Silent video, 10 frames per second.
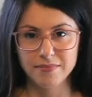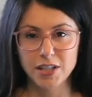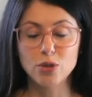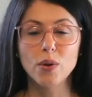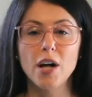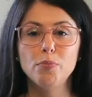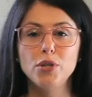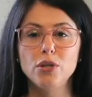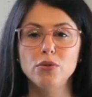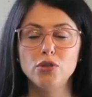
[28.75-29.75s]
This will help
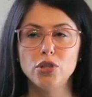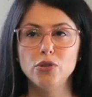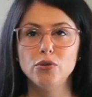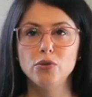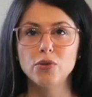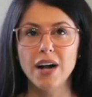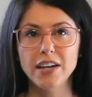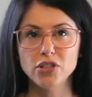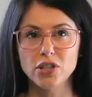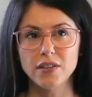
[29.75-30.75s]
you to
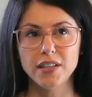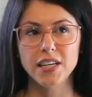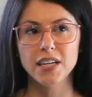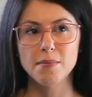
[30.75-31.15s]
kind of start thinking